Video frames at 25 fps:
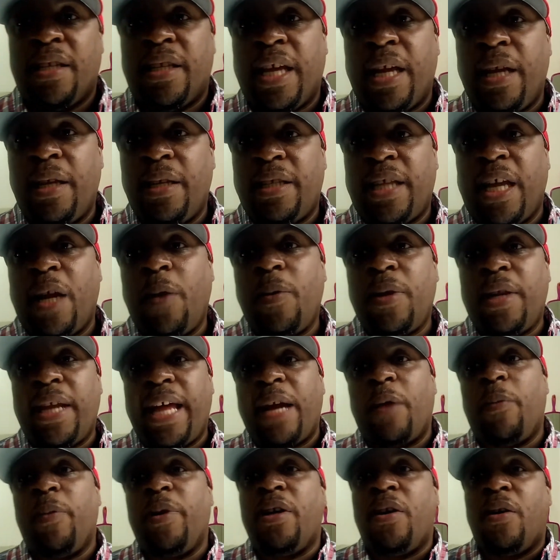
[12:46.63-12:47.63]
They were
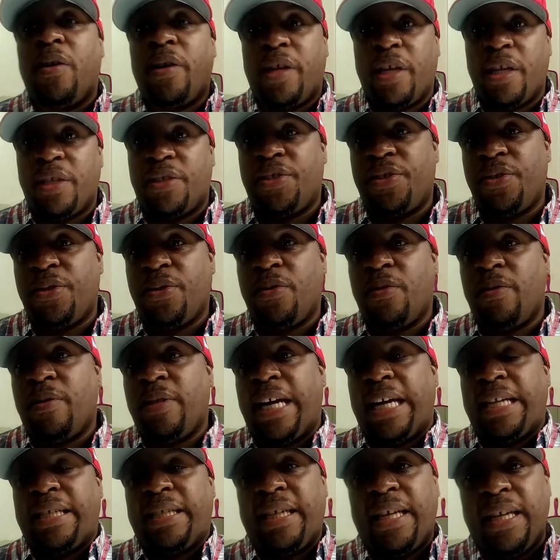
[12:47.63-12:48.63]
like, we're going to get
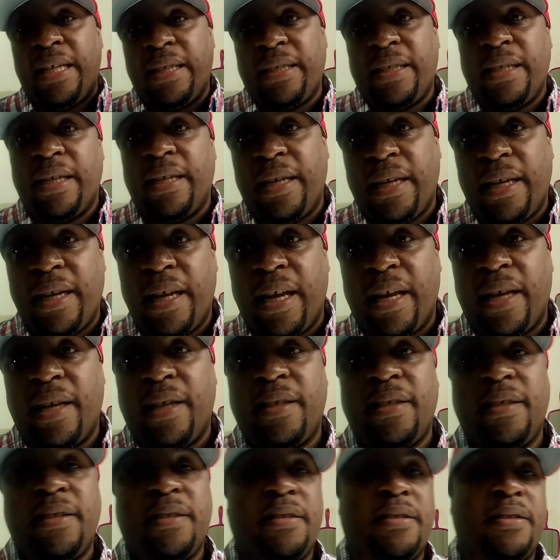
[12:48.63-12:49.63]
you at the end of the day.
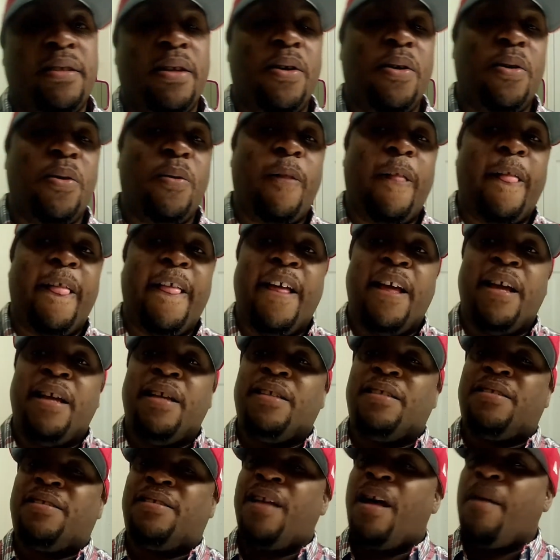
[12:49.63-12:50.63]
So
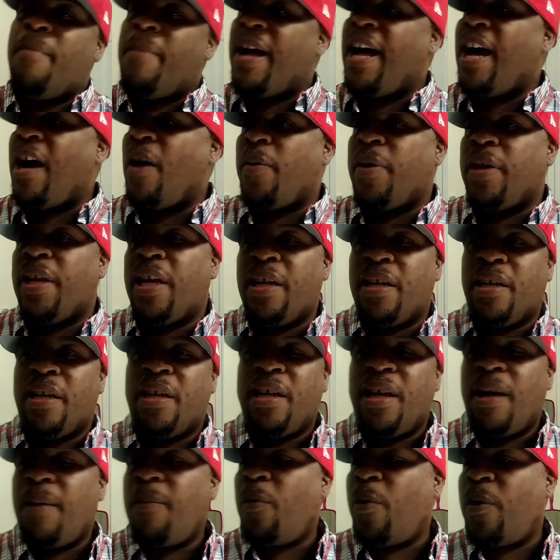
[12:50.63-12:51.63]
somehow it
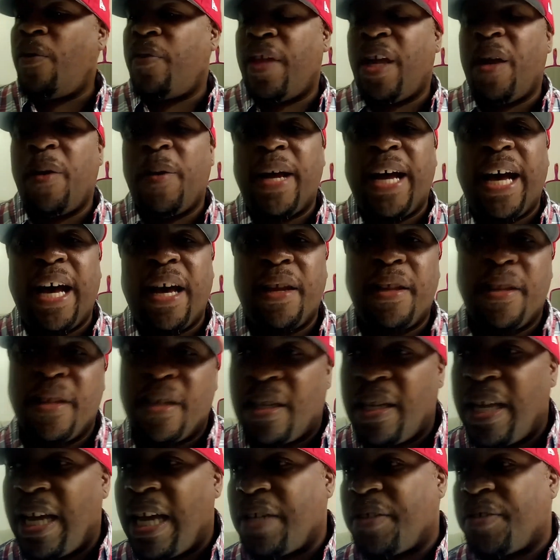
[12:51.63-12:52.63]
ended up where they were out of
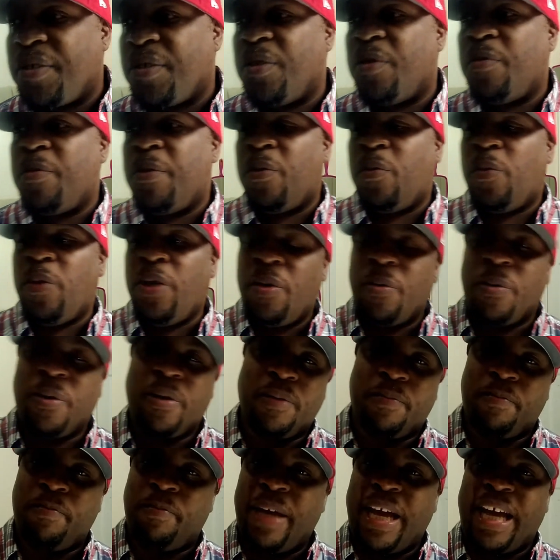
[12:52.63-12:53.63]
the classroom and we
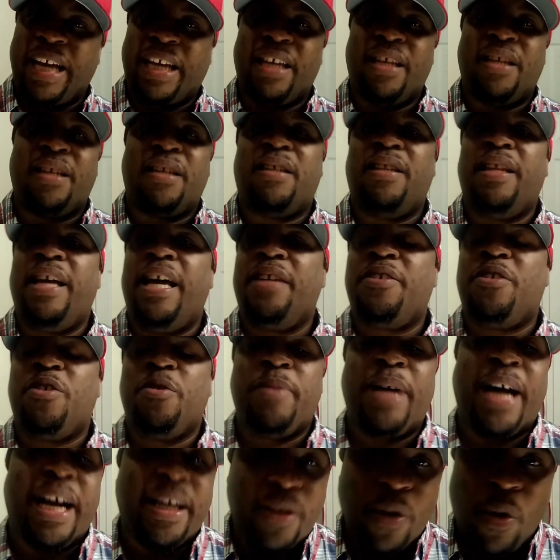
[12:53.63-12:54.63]
were back in the
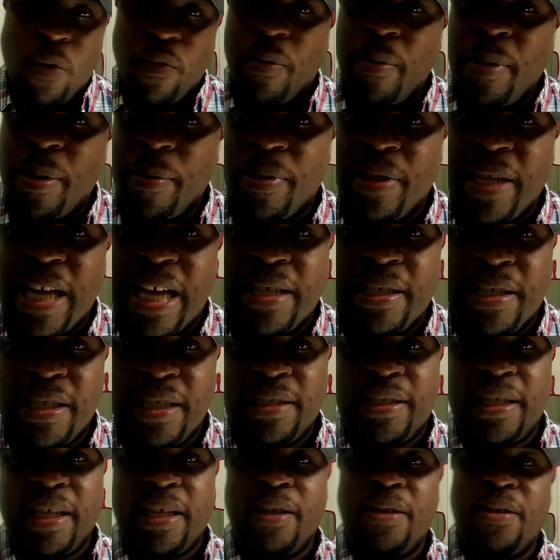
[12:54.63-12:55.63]
classroom. I don't remember that
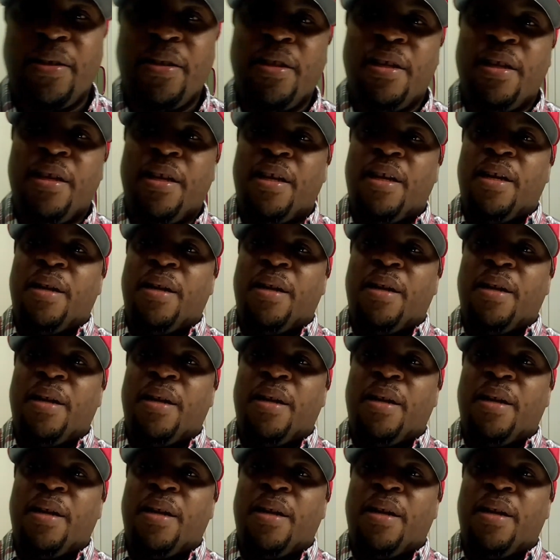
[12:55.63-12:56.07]
detail.